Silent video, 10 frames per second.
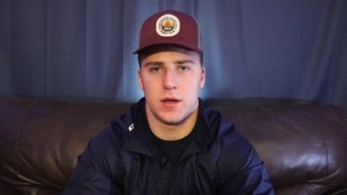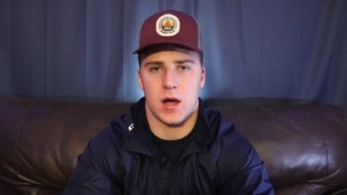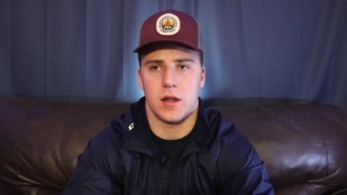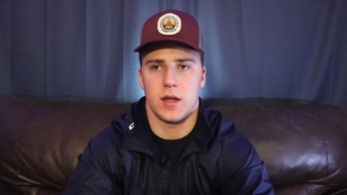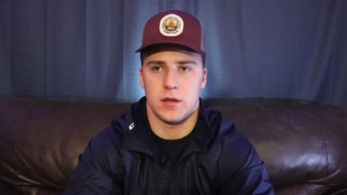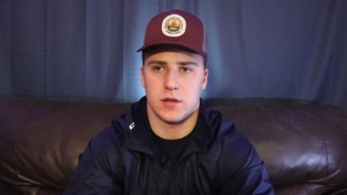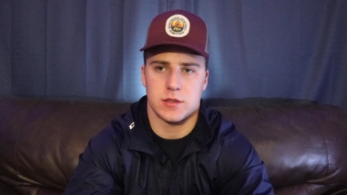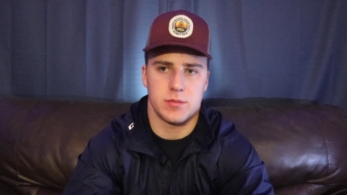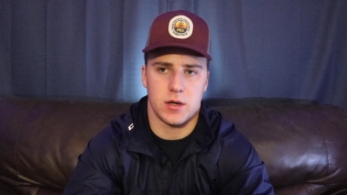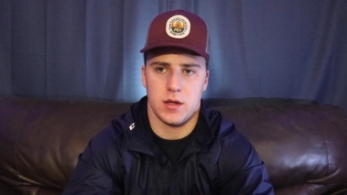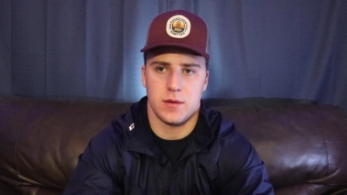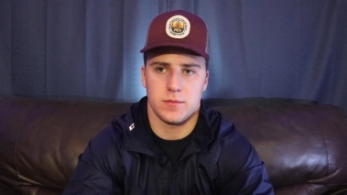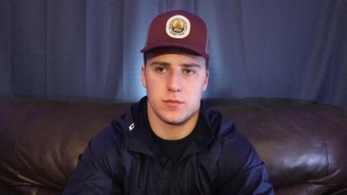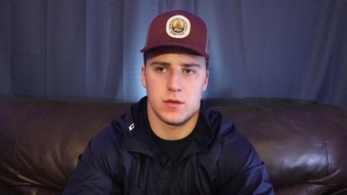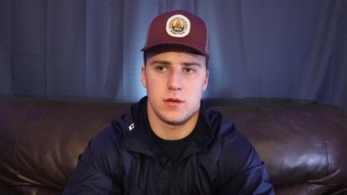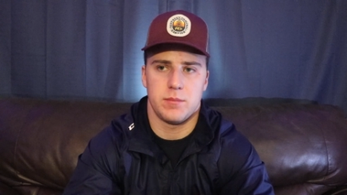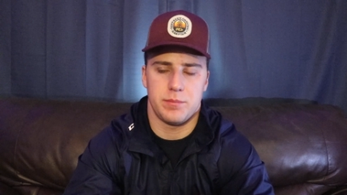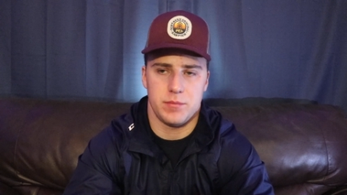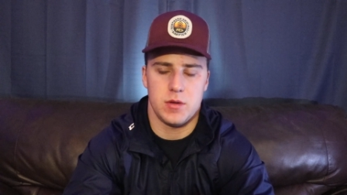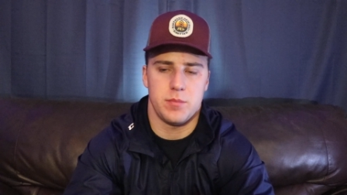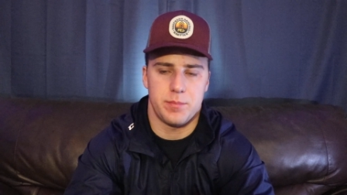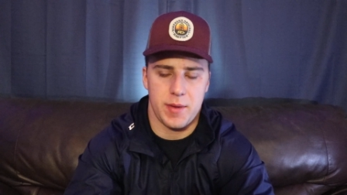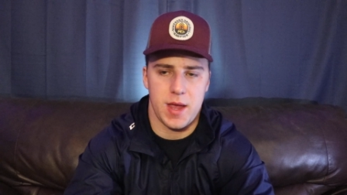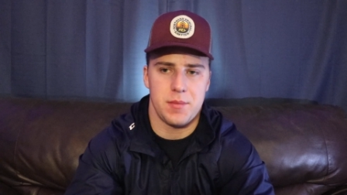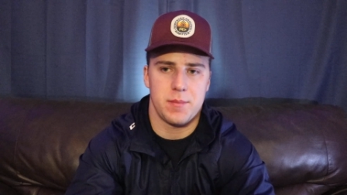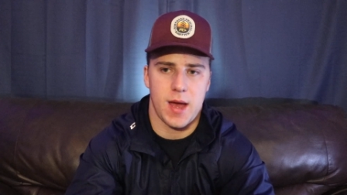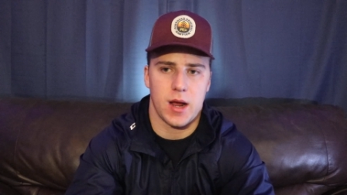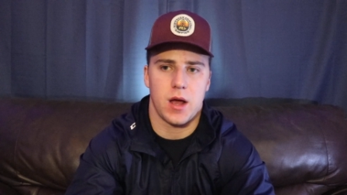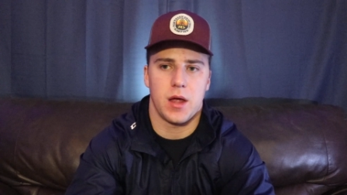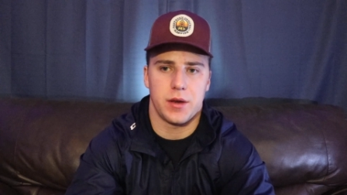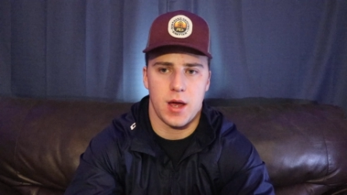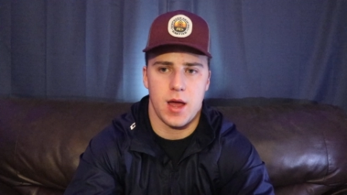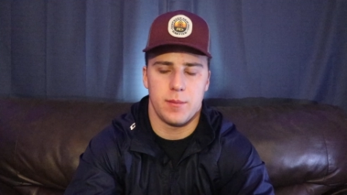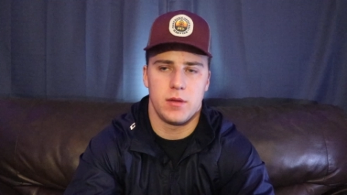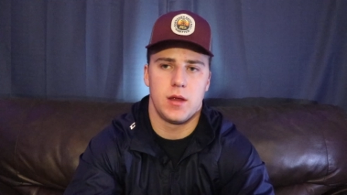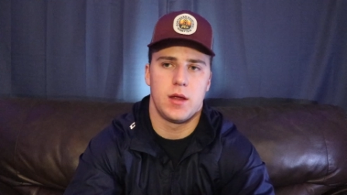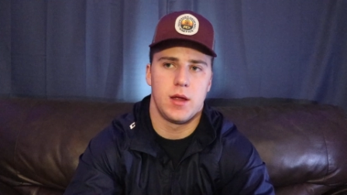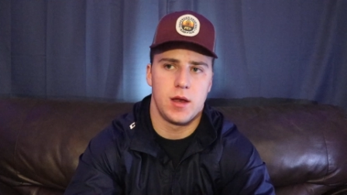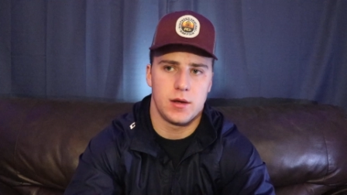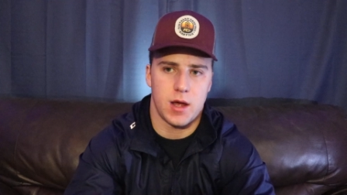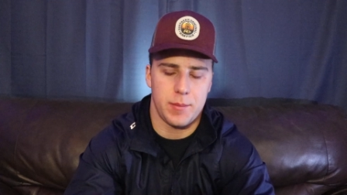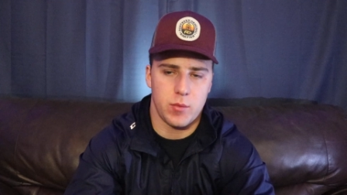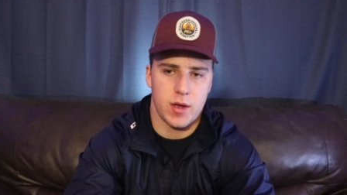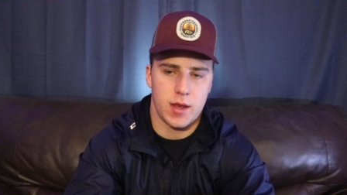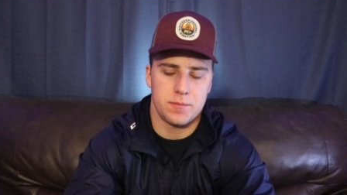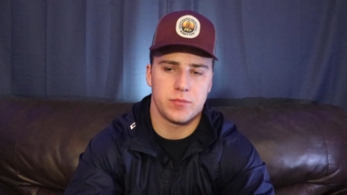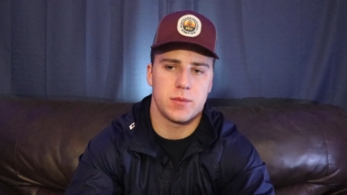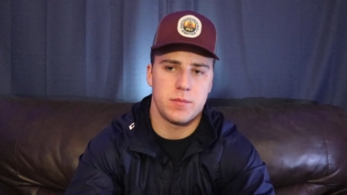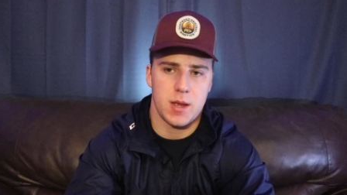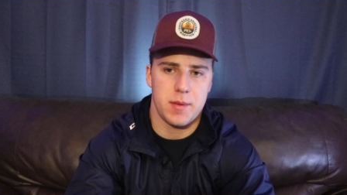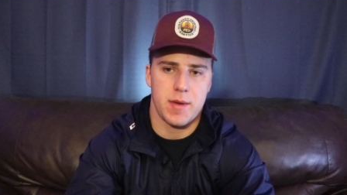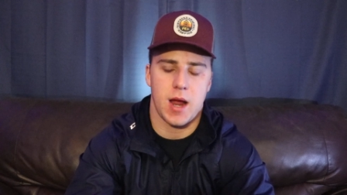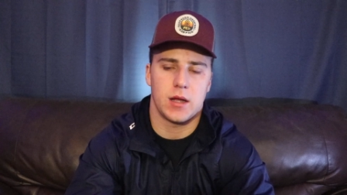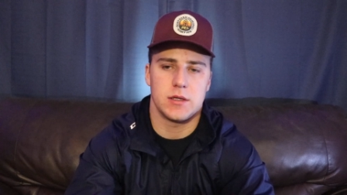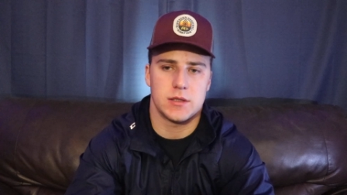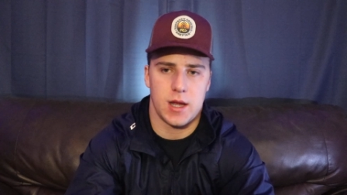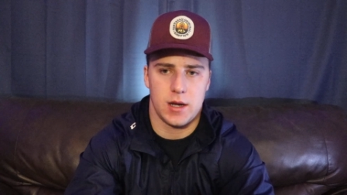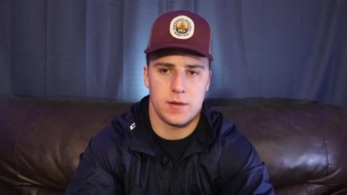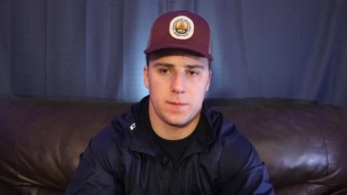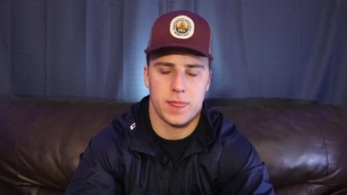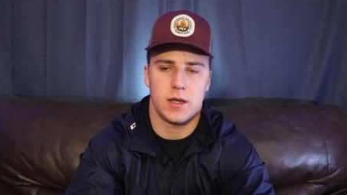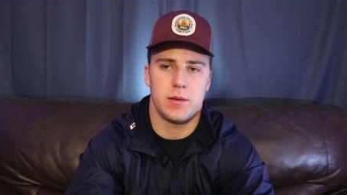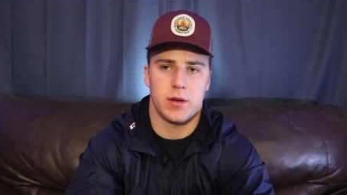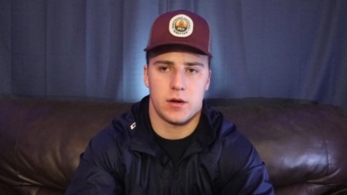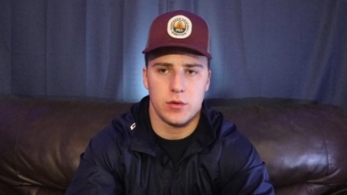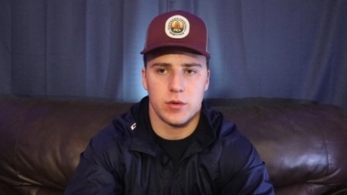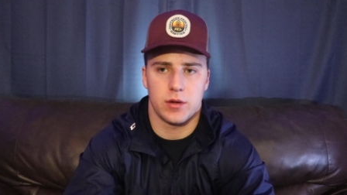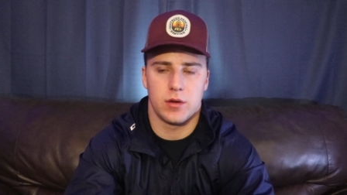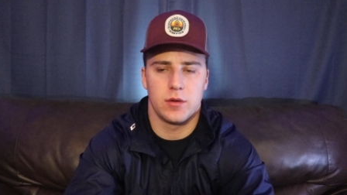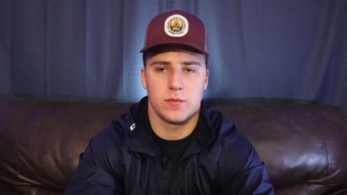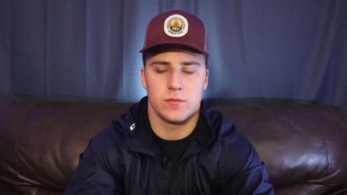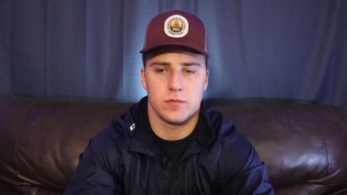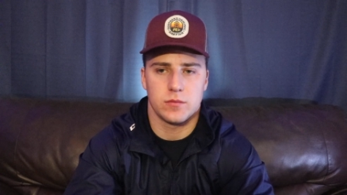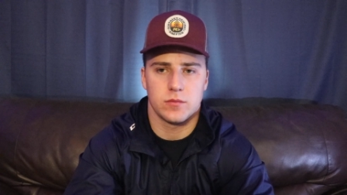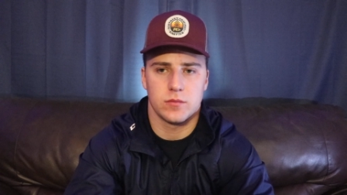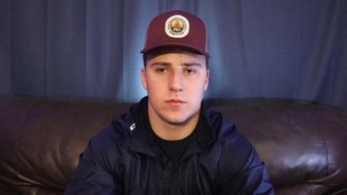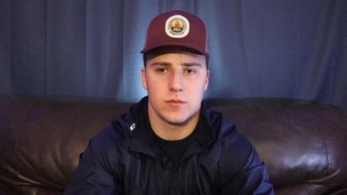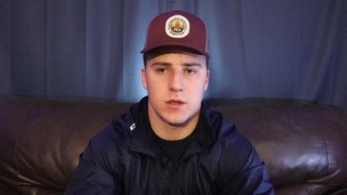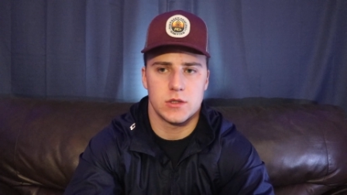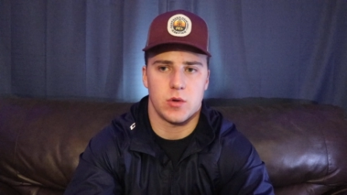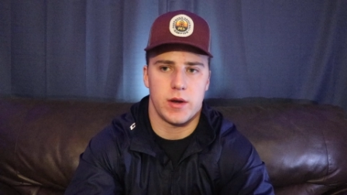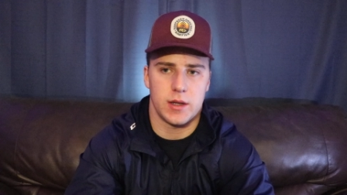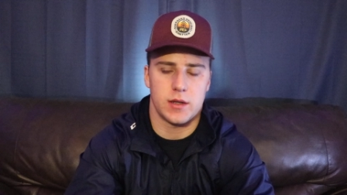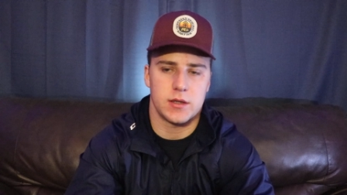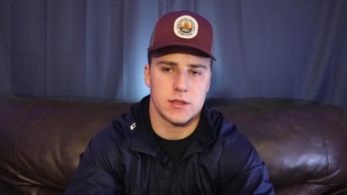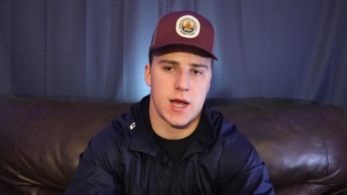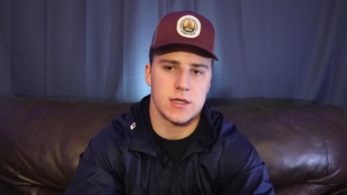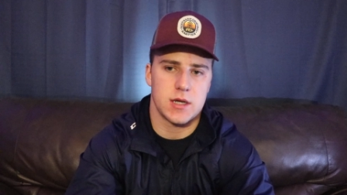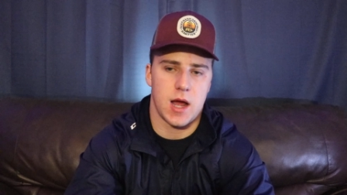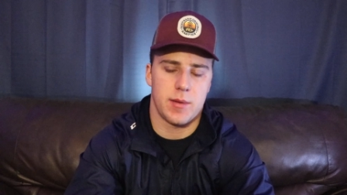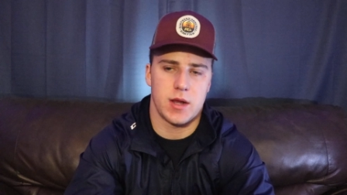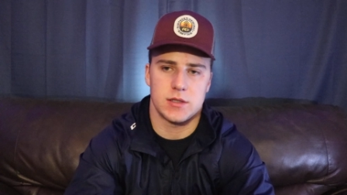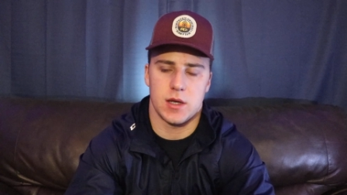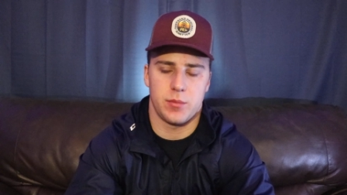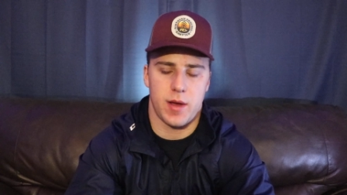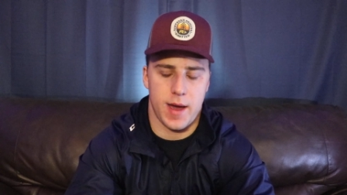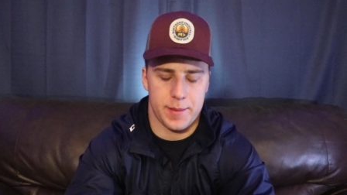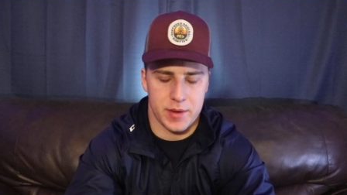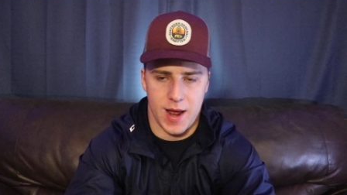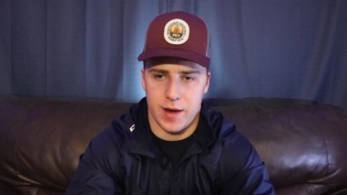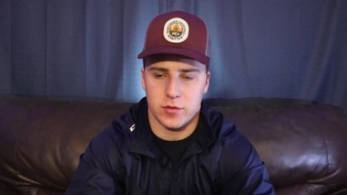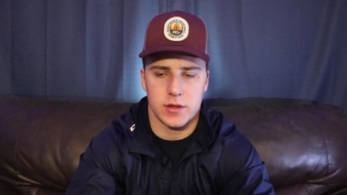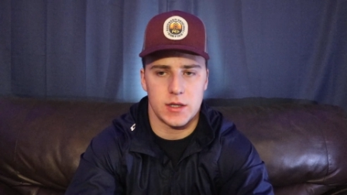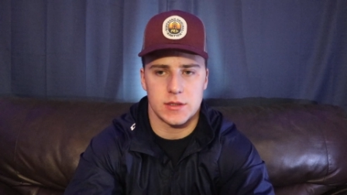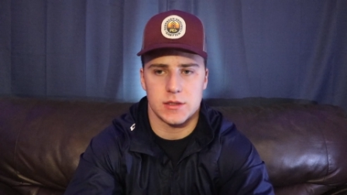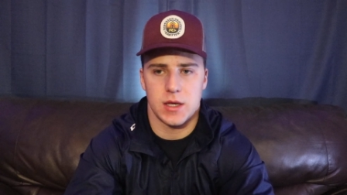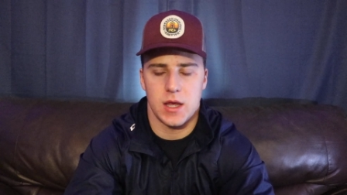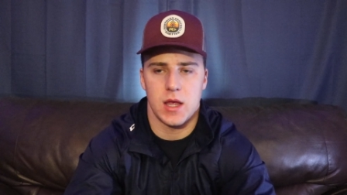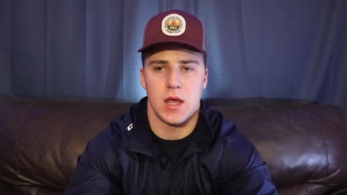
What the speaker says: I'll lend you this money. You pay me back on time. Tell me when. Pay me back on this date, and you better do it. So I did it this last time, and I said, but after this,